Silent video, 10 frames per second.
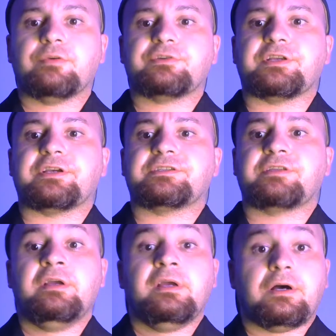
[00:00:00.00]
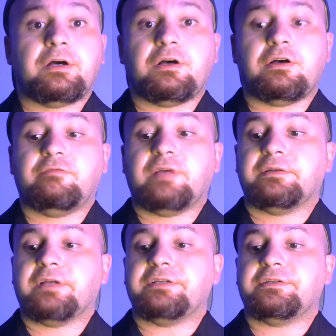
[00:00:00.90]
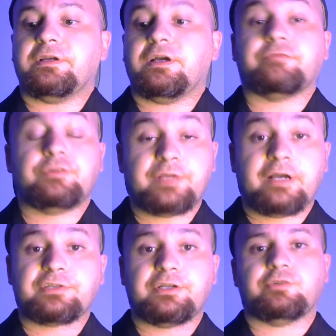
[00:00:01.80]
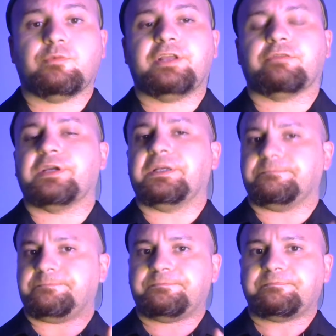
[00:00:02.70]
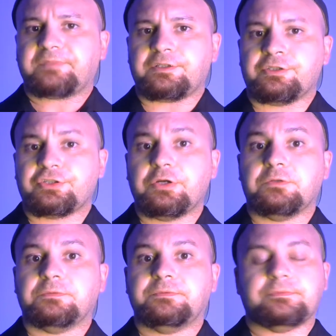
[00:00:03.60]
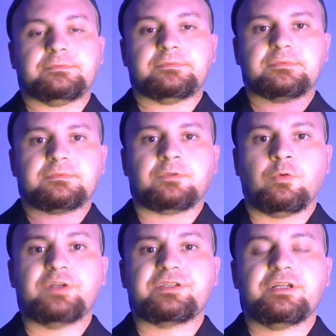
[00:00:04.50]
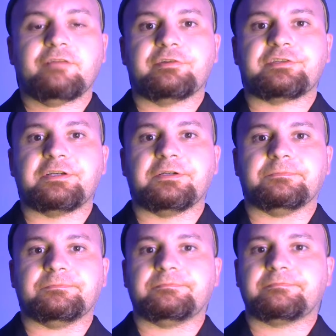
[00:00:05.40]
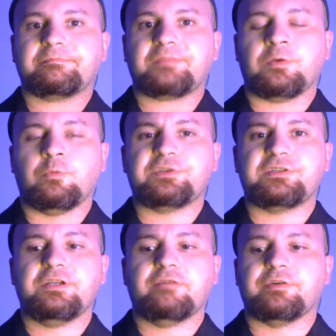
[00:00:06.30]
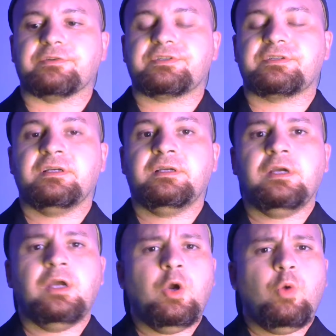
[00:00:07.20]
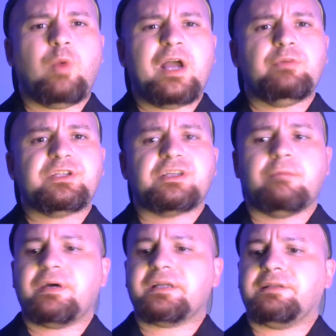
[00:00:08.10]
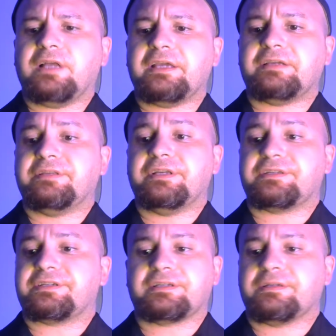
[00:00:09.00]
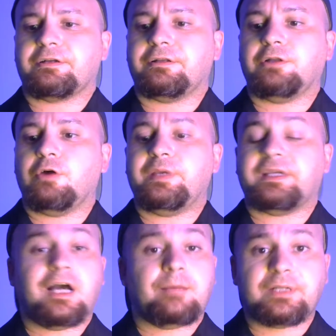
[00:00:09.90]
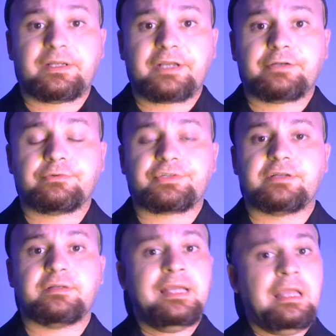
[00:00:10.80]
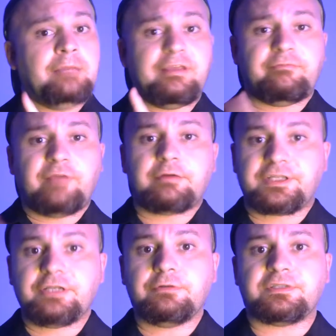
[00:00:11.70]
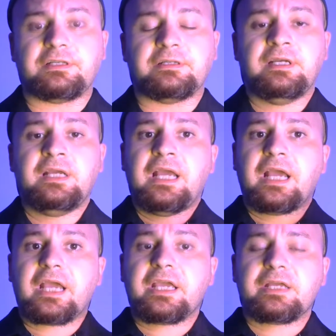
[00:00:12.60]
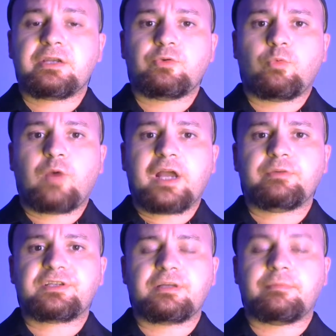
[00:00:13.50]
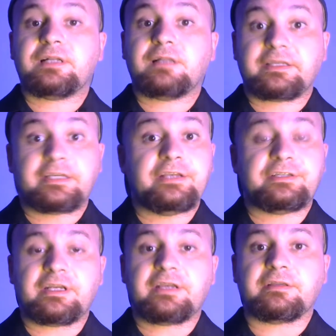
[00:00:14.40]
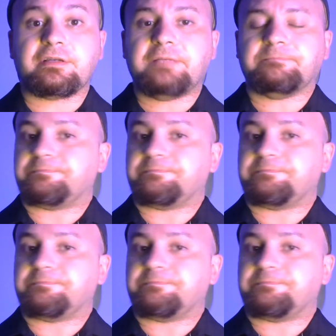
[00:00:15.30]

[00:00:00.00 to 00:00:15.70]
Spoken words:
6th of 2023. So, what's the difference here? What's the difference? Why would somebody like this Chloe Copeland Anderson be found guilty? And why would somebody like Casey Anthony